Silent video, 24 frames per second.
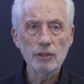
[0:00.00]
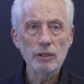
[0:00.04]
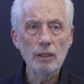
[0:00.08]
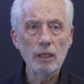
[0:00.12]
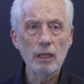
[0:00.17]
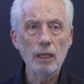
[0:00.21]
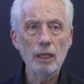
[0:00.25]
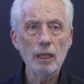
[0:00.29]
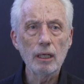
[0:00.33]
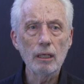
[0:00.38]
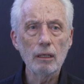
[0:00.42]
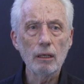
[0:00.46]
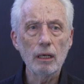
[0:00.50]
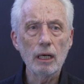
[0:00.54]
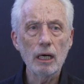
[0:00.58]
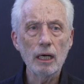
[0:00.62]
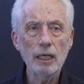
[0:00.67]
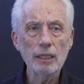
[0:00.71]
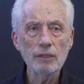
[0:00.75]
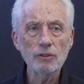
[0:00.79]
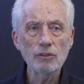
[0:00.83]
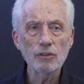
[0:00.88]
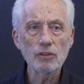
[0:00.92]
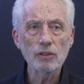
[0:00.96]

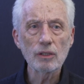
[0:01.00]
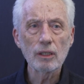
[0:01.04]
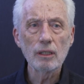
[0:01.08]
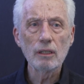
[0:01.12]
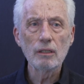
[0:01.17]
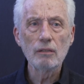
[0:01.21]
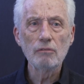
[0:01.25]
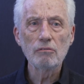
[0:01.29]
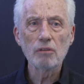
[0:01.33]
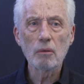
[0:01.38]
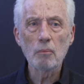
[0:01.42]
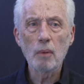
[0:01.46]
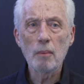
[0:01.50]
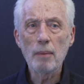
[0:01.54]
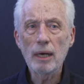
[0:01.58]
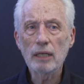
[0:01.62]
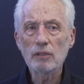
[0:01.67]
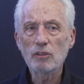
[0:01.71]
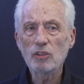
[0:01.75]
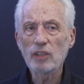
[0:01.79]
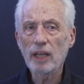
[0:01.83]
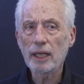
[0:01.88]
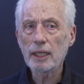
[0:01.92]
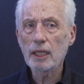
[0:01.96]
us from
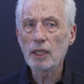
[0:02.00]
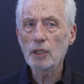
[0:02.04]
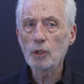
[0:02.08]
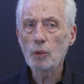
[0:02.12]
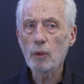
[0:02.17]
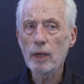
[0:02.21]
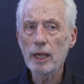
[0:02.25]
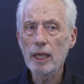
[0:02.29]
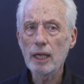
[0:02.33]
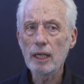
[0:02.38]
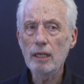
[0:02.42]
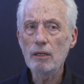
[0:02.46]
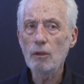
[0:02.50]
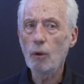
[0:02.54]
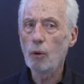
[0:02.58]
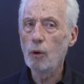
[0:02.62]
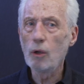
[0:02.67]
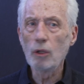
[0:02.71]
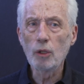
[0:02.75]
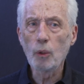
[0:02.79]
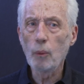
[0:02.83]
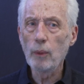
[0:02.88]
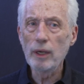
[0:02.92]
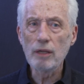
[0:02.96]
about second grade
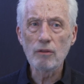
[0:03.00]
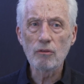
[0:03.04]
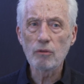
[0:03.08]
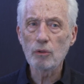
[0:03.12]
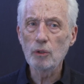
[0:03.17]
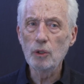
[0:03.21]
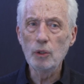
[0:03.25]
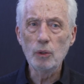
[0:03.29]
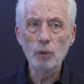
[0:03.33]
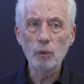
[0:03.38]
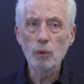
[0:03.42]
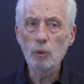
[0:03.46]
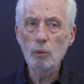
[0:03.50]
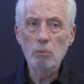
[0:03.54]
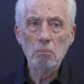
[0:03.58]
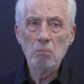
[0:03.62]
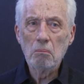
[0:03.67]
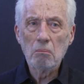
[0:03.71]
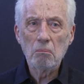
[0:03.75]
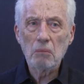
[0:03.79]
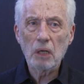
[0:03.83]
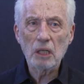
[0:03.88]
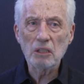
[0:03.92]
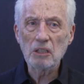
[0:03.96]
all the way through
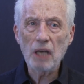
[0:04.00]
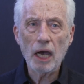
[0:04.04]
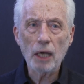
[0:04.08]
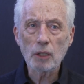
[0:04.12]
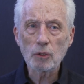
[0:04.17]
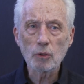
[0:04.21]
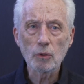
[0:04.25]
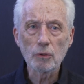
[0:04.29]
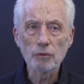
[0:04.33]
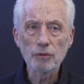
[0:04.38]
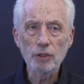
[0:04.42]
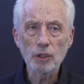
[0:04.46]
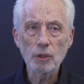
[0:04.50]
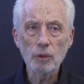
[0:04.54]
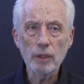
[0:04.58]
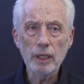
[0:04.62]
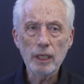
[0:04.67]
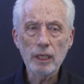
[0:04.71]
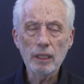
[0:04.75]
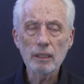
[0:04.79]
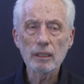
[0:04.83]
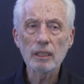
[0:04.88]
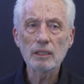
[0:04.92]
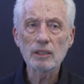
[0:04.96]
a doctoral
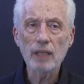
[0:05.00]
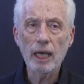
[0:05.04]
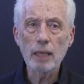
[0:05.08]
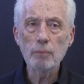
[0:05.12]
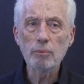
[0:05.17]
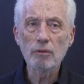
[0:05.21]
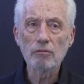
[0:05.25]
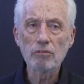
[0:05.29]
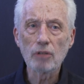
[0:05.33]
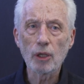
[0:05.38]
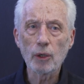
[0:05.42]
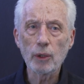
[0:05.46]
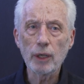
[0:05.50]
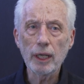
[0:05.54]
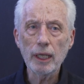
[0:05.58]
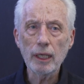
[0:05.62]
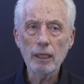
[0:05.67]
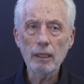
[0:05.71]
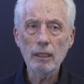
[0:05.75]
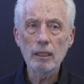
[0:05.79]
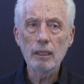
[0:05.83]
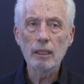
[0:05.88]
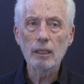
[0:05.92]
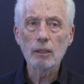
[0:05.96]
degree, the type of
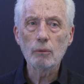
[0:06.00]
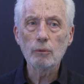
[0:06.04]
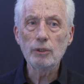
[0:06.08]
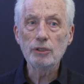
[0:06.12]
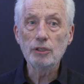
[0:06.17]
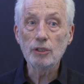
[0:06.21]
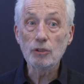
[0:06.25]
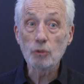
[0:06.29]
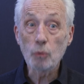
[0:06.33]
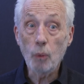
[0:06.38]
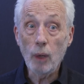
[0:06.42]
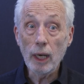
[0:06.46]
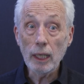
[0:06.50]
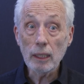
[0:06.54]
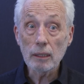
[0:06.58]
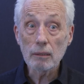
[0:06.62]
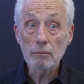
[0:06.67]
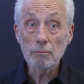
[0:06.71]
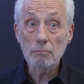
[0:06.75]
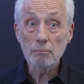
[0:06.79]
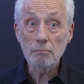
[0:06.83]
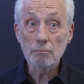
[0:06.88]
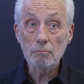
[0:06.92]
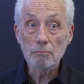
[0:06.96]
learning, which is what?
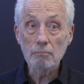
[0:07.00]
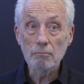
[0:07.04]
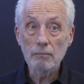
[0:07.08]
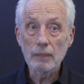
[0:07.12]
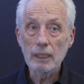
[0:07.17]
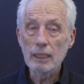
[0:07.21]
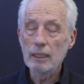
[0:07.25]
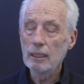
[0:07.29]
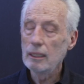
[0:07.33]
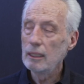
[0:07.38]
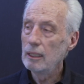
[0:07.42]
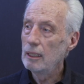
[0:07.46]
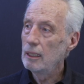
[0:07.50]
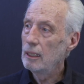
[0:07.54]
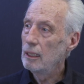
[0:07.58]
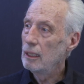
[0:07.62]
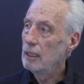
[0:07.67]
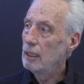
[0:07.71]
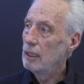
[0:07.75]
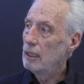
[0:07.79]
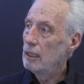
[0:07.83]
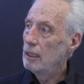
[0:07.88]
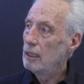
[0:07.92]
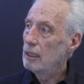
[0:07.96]

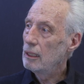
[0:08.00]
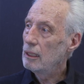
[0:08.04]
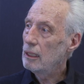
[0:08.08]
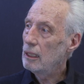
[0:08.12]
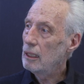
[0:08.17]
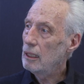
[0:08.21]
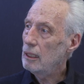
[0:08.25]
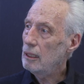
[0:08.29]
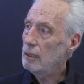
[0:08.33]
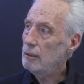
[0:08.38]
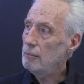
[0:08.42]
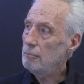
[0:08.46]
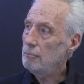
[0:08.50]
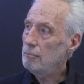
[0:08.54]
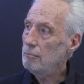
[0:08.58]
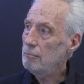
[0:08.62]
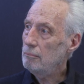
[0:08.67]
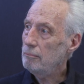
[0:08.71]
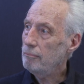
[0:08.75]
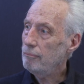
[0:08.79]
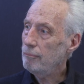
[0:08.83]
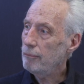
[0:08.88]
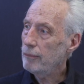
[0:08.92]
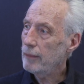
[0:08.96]

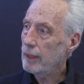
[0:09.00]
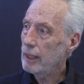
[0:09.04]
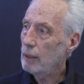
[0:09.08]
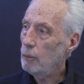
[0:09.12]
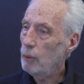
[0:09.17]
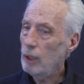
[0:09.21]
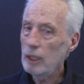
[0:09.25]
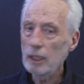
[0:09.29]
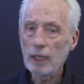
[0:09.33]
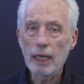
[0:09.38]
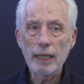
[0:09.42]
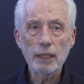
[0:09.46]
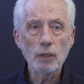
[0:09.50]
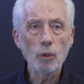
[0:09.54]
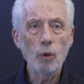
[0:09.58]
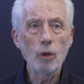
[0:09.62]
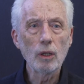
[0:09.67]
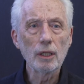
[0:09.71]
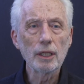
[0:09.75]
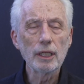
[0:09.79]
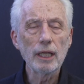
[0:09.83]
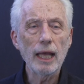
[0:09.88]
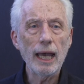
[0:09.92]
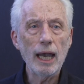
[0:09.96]
Well, I
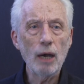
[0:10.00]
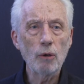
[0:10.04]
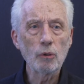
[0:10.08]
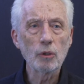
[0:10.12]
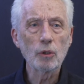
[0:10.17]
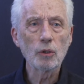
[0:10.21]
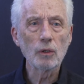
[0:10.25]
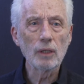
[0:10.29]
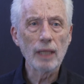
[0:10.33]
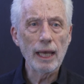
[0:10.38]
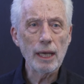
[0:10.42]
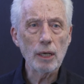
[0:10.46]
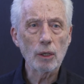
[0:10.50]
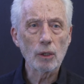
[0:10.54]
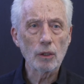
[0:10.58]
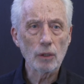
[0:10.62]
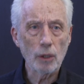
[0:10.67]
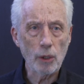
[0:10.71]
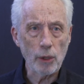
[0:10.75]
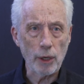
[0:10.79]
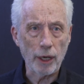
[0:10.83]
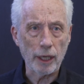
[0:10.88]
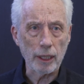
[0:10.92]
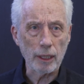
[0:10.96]
call it outer layer
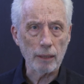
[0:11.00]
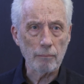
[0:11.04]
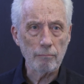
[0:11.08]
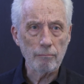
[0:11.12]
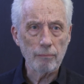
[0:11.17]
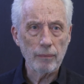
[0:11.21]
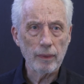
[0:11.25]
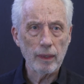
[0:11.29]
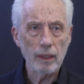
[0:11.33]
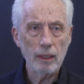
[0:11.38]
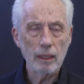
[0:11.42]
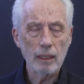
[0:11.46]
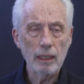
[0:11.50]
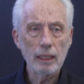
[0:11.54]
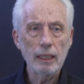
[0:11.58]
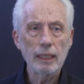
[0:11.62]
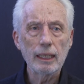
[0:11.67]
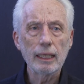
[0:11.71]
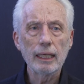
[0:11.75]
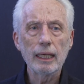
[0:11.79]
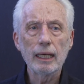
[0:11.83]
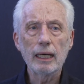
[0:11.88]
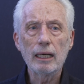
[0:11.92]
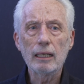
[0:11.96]
learning,
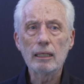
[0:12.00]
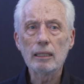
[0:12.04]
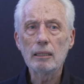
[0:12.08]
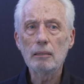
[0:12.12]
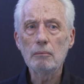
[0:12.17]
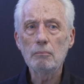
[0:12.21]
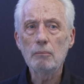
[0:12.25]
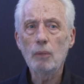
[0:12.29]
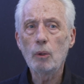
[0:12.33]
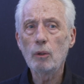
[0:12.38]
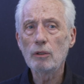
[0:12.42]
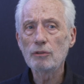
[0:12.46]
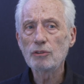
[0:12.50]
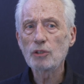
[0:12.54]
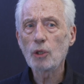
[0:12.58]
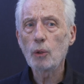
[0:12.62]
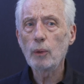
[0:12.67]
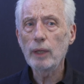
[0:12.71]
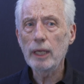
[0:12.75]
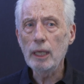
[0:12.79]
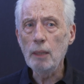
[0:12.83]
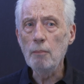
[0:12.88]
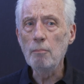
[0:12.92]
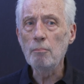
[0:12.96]

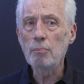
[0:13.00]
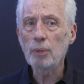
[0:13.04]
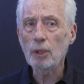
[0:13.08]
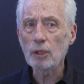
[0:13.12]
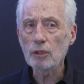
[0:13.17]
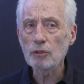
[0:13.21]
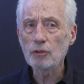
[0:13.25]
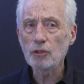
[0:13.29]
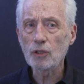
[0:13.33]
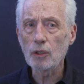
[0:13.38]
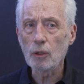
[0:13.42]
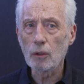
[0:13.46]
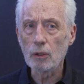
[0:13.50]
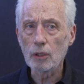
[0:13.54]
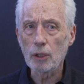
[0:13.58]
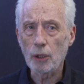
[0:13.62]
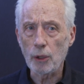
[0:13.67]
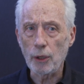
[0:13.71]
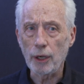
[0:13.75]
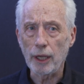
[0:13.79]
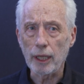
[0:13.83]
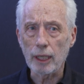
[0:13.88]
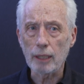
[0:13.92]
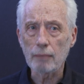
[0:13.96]
also impersonal
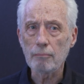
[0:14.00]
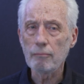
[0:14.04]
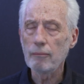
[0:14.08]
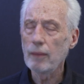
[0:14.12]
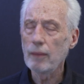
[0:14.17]
learning.